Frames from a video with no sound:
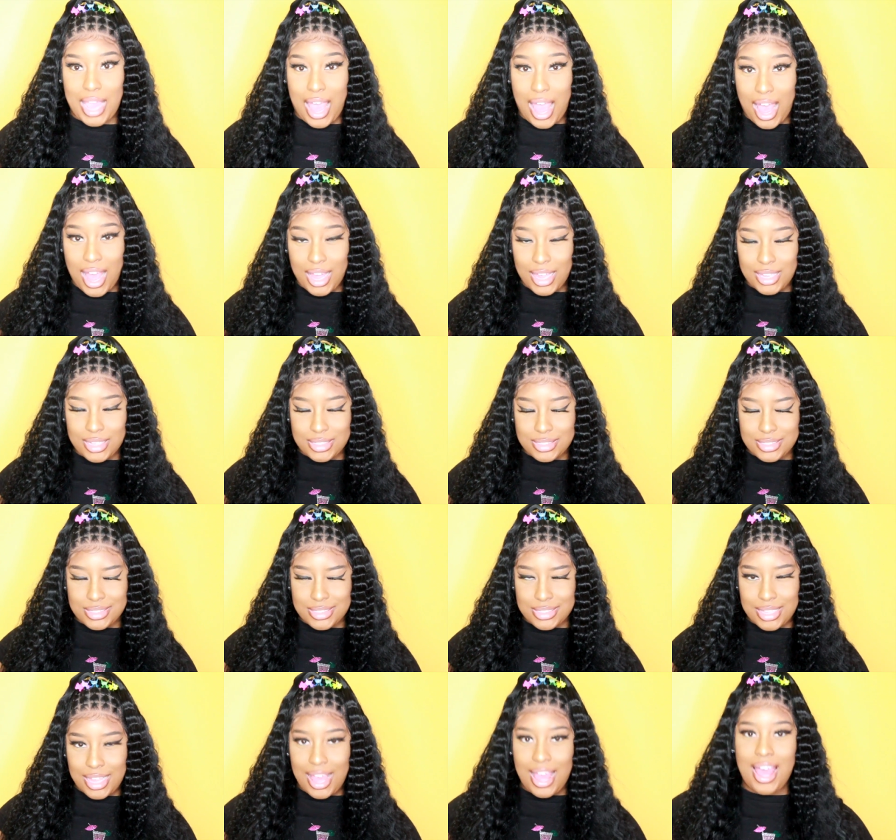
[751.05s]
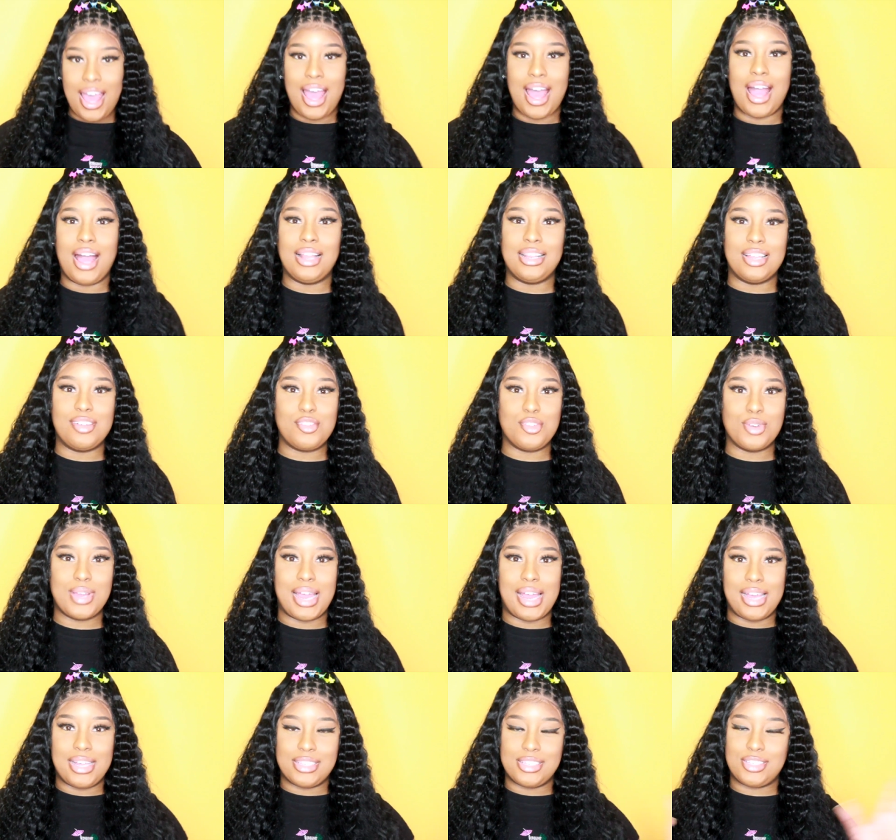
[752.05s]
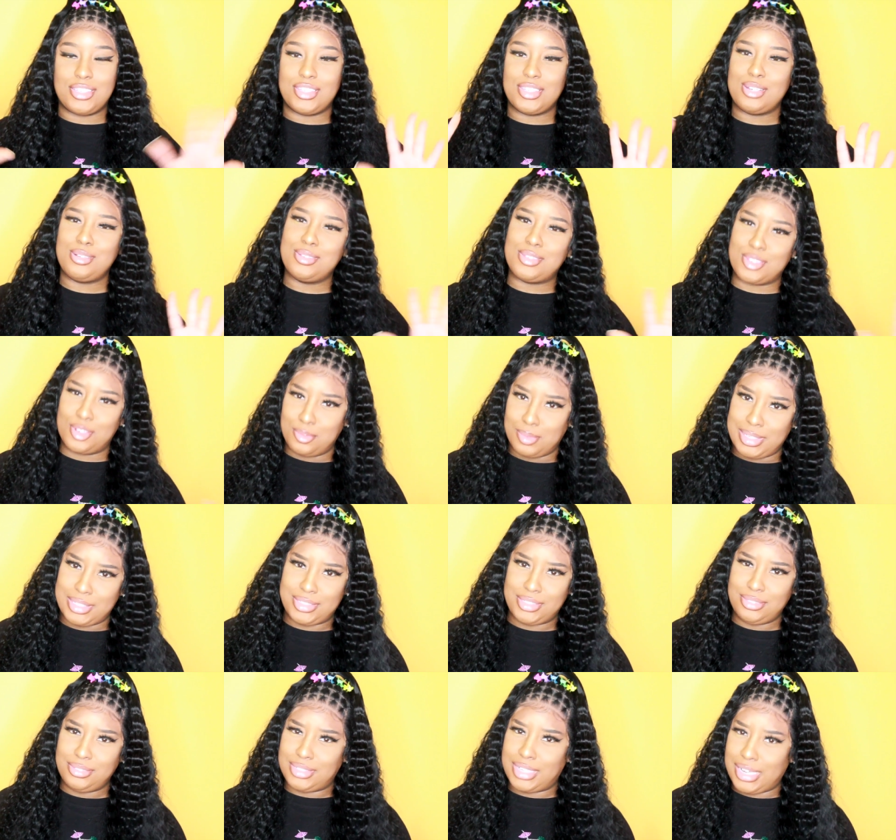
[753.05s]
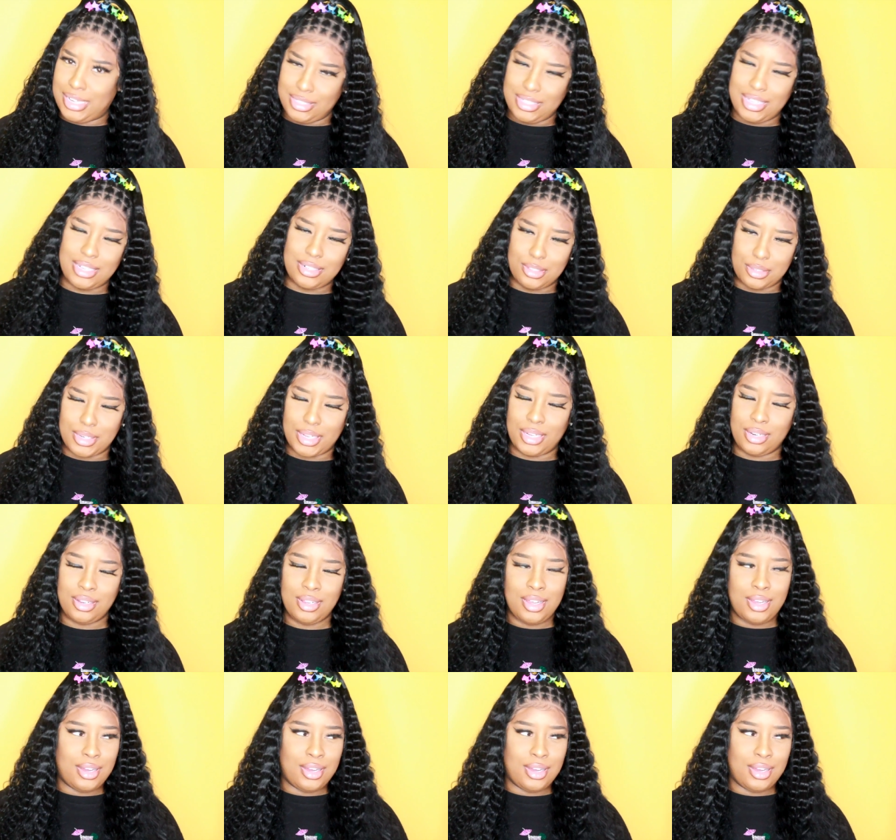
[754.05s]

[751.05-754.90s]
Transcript: eyes. I love you guys so, so much. You know, you know it.